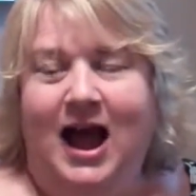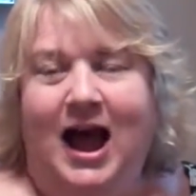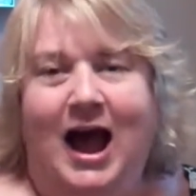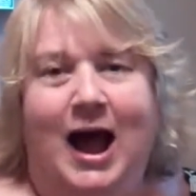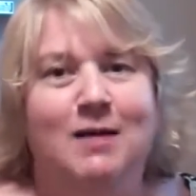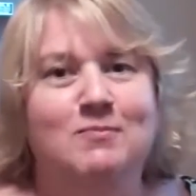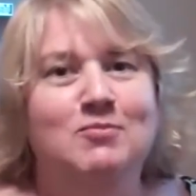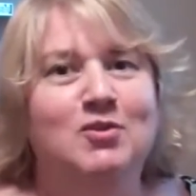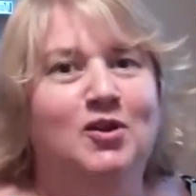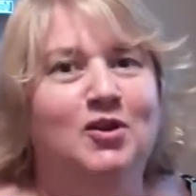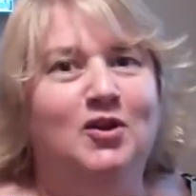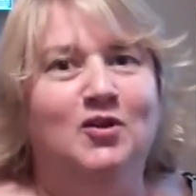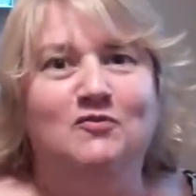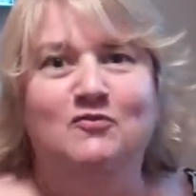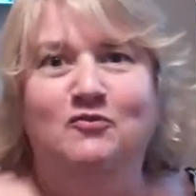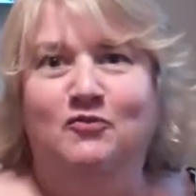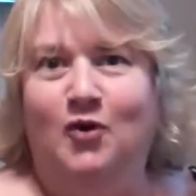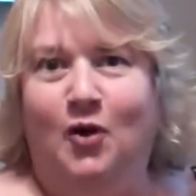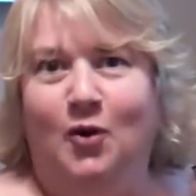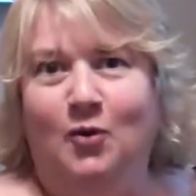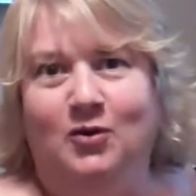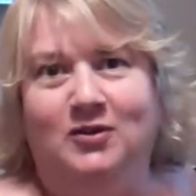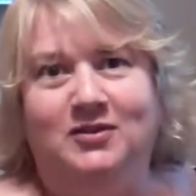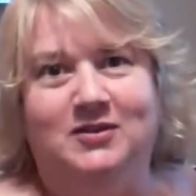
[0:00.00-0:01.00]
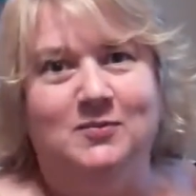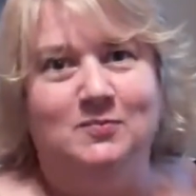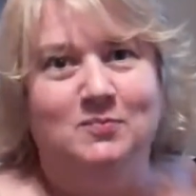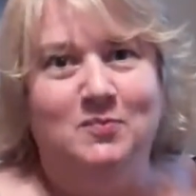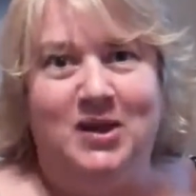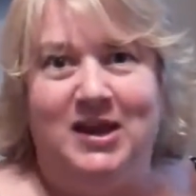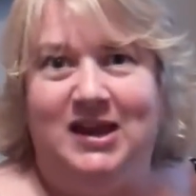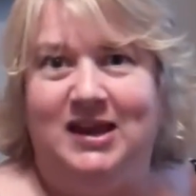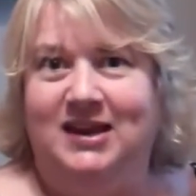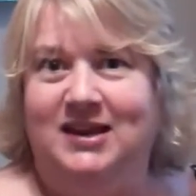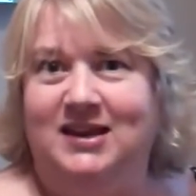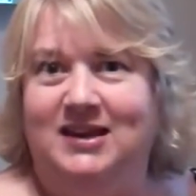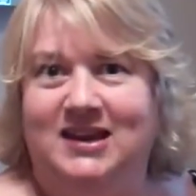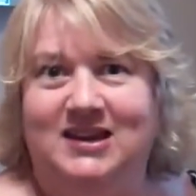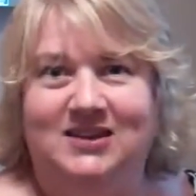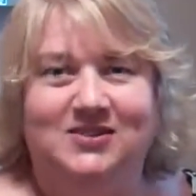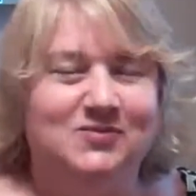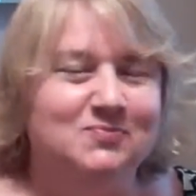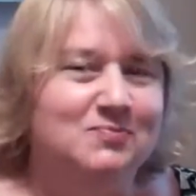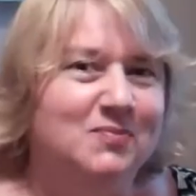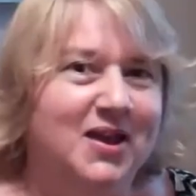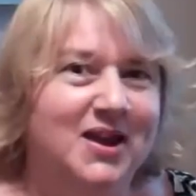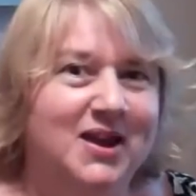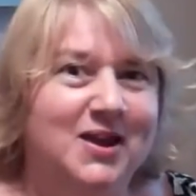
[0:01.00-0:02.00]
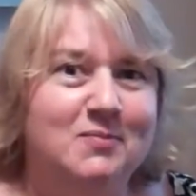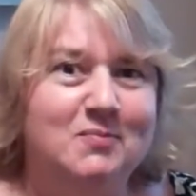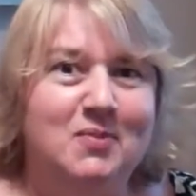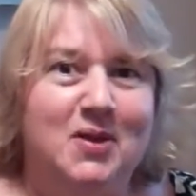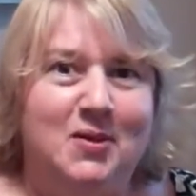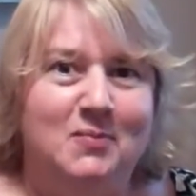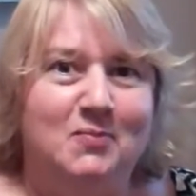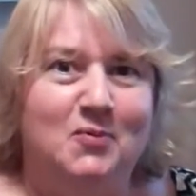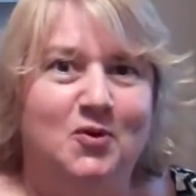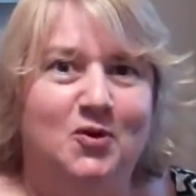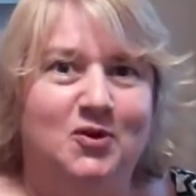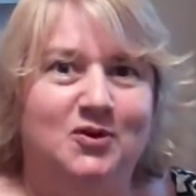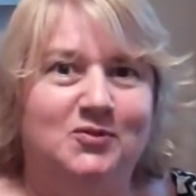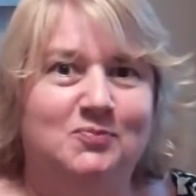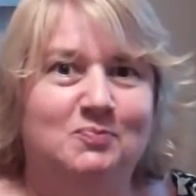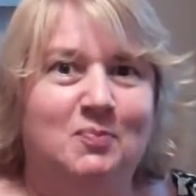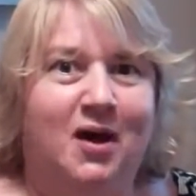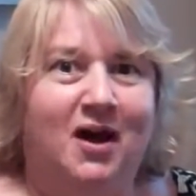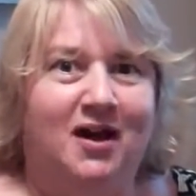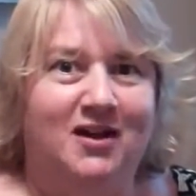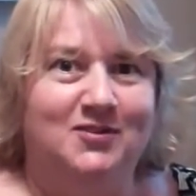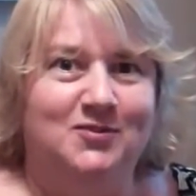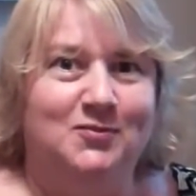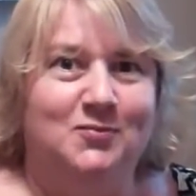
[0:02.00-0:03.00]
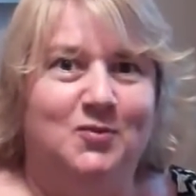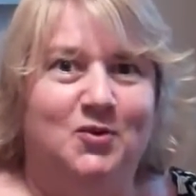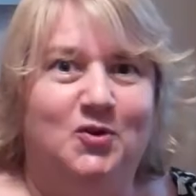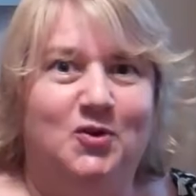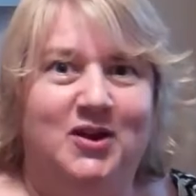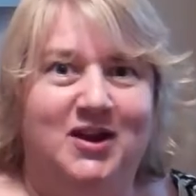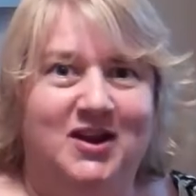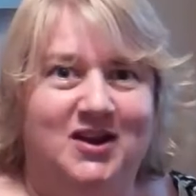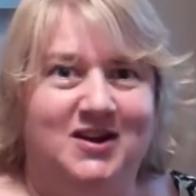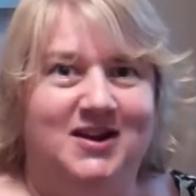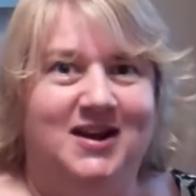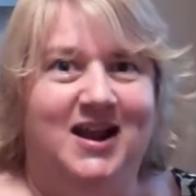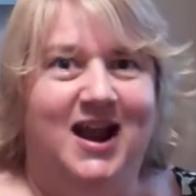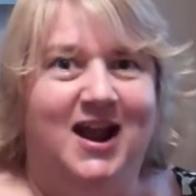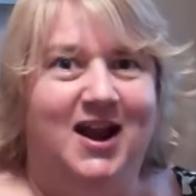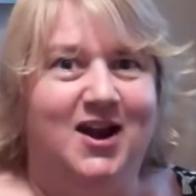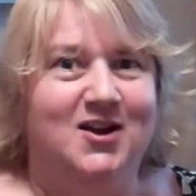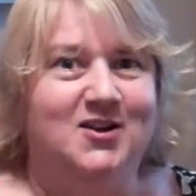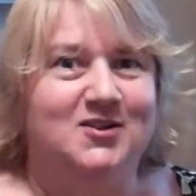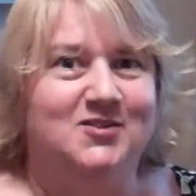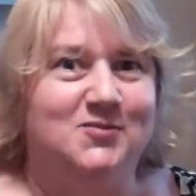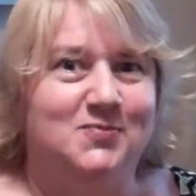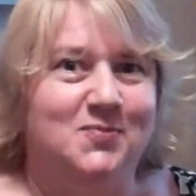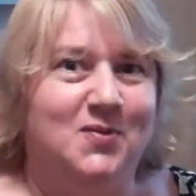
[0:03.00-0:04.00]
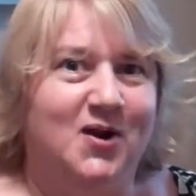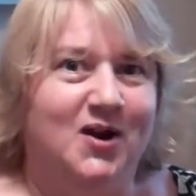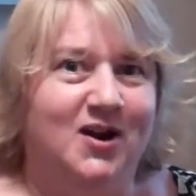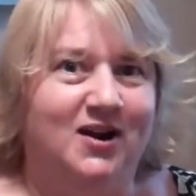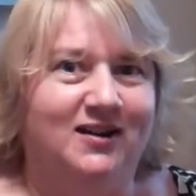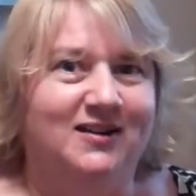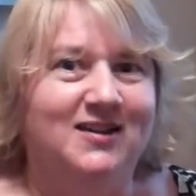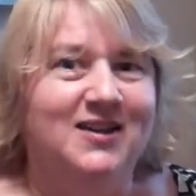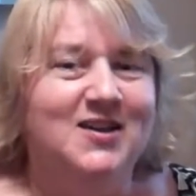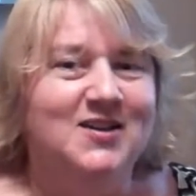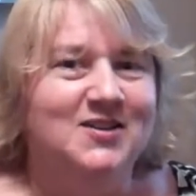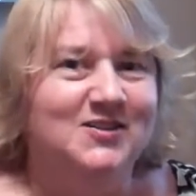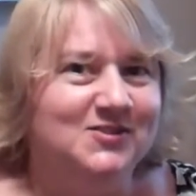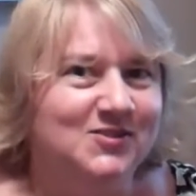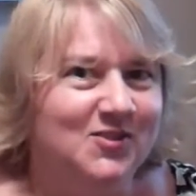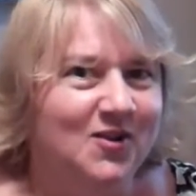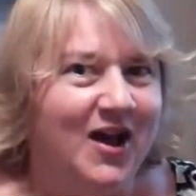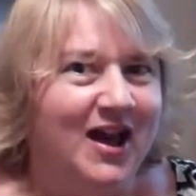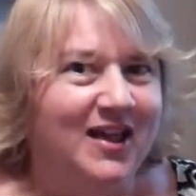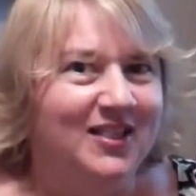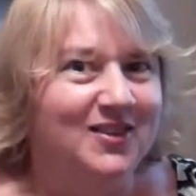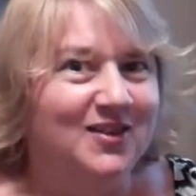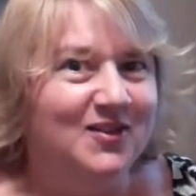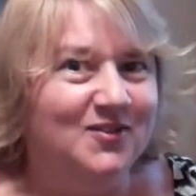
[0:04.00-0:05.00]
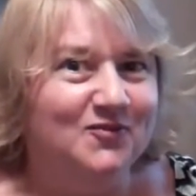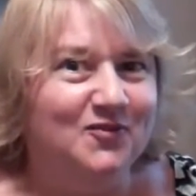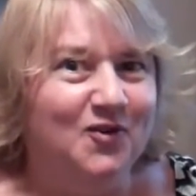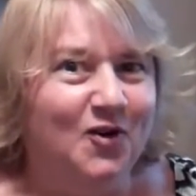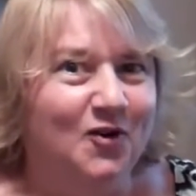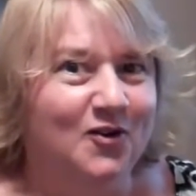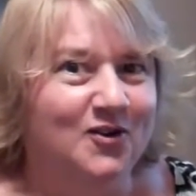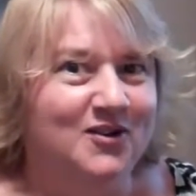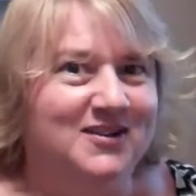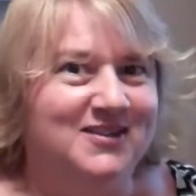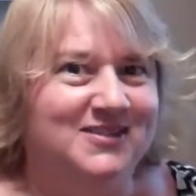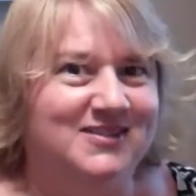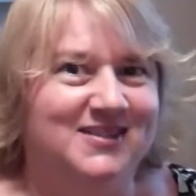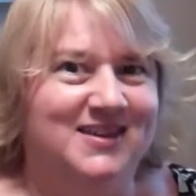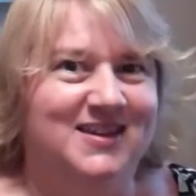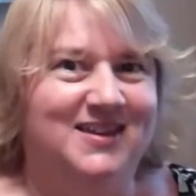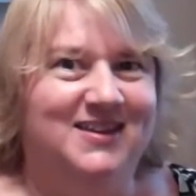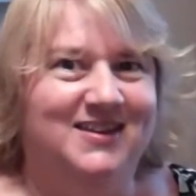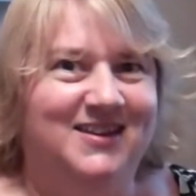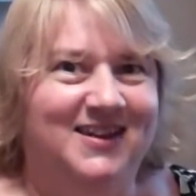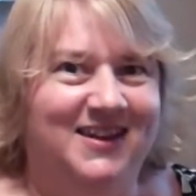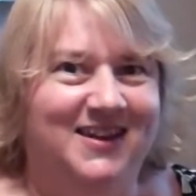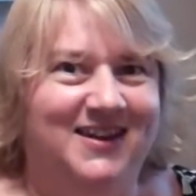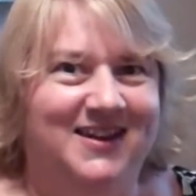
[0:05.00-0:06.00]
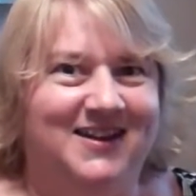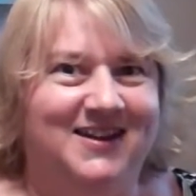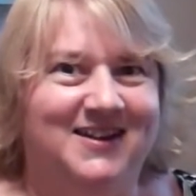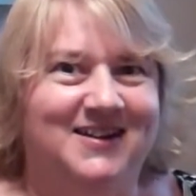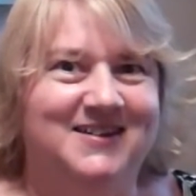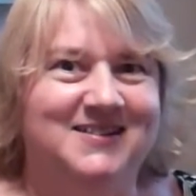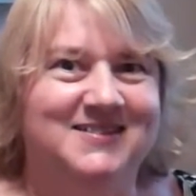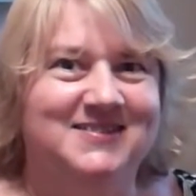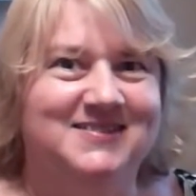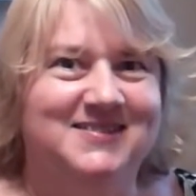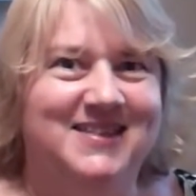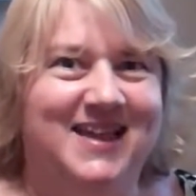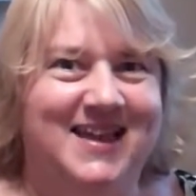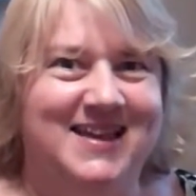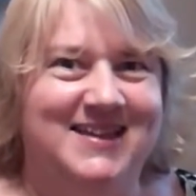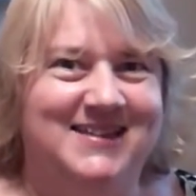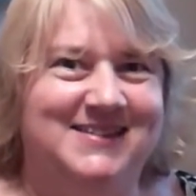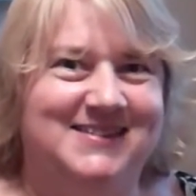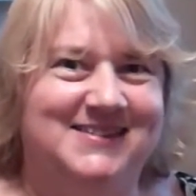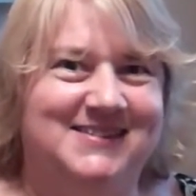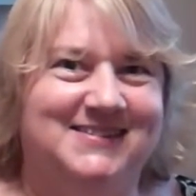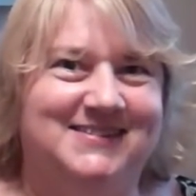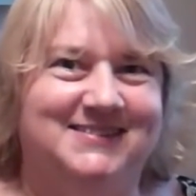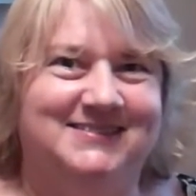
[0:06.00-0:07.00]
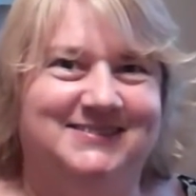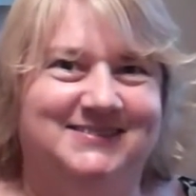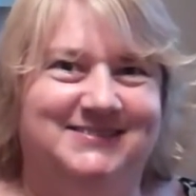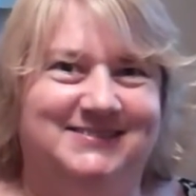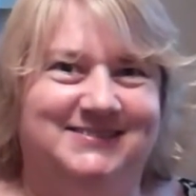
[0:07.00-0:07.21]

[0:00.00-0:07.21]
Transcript: I'm looking forward to meeting as many people as possible here in Harrodsburg, so I look forward to seeing you here. Thanks.